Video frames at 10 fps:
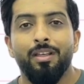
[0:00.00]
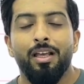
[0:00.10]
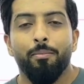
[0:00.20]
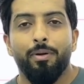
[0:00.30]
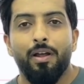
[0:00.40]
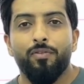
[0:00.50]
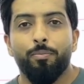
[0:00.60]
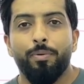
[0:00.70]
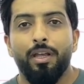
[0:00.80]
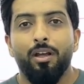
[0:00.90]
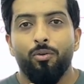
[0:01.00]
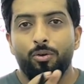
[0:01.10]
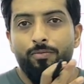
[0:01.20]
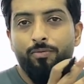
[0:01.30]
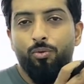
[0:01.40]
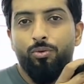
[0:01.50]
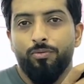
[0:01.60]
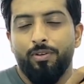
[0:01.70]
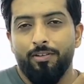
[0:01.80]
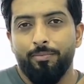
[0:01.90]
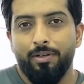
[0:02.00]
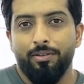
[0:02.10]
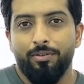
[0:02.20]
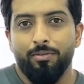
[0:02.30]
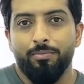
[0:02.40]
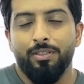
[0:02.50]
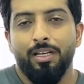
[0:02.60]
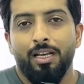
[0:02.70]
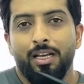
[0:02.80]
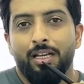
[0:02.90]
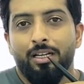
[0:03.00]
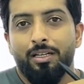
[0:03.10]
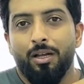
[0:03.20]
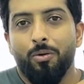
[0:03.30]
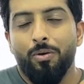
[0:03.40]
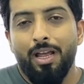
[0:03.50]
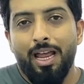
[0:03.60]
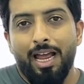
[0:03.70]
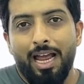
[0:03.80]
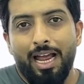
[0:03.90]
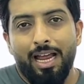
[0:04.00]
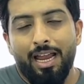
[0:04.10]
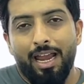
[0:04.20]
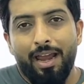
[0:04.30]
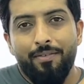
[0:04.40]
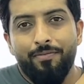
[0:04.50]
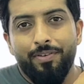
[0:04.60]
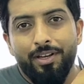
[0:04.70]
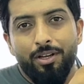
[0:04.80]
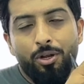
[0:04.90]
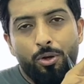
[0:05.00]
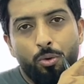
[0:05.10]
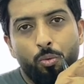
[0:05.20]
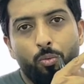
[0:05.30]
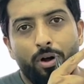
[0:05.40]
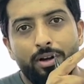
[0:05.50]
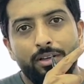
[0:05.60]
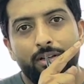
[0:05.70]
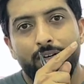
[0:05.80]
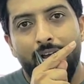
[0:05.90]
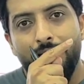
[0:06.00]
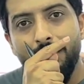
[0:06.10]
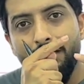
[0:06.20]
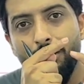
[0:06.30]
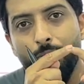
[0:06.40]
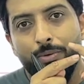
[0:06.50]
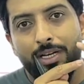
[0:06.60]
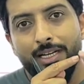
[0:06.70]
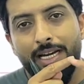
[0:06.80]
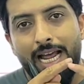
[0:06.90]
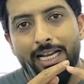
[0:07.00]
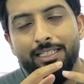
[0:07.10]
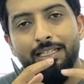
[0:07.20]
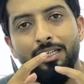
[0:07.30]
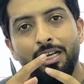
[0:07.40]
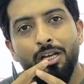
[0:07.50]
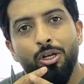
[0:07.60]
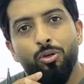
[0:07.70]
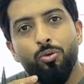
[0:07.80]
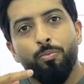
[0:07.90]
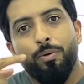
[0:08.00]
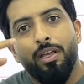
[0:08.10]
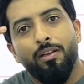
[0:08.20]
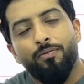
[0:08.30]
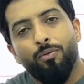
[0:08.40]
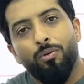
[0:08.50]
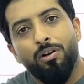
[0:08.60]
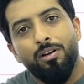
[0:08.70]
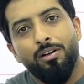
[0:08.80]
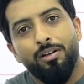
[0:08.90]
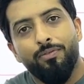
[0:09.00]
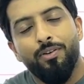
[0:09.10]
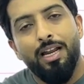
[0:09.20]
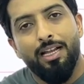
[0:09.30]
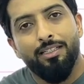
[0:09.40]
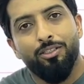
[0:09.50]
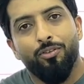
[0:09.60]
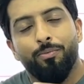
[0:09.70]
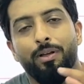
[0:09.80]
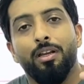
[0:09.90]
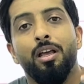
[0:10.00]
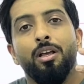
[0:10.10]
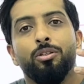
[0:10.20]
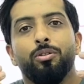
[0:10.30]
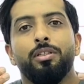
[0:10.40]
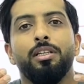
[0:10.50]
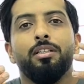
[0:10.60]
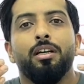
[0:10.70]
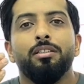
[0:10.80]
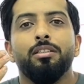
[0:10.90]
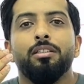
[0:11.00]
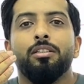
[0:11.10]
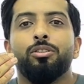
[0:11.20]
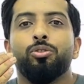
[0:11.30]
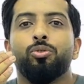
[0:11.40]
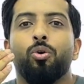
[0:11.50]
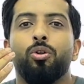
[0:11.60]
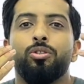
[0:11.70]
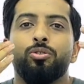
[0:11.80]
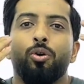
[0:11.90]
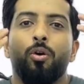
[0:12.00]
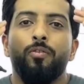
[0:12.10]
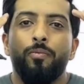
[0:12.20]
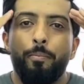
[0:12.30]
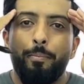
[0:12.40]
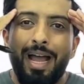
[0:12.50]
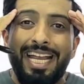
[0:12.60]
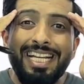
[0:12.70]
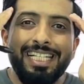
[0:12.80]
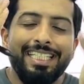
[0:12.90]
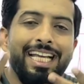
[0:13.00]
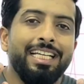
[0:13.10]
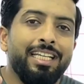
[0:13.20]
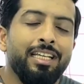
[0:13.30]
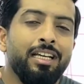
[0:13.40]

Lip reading: but I have to pay around 4 to 5 million dirhams. Now, every 1 year, I can liquidate an asset to pay for different assets of mine. So these are the sorts of mindset